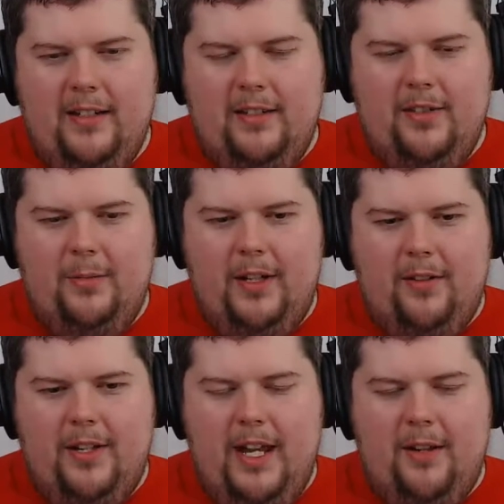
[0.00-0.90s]
So I'm like,
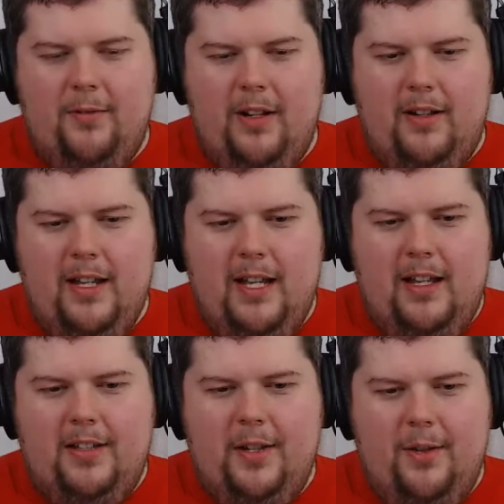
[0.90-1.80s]
okay, well,
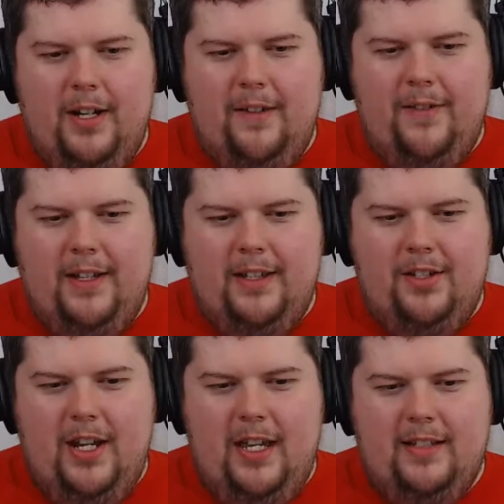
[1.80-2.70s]
let's go on in and find this
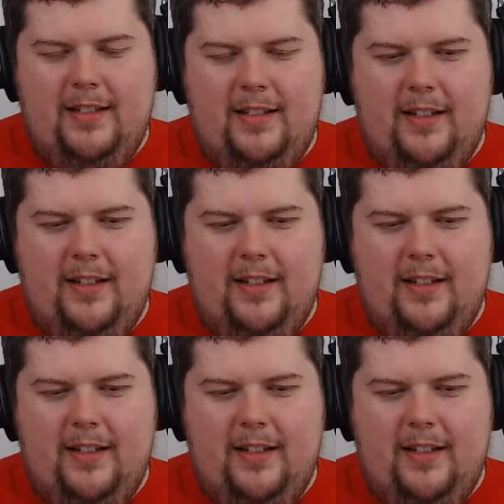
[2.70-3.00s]
chest.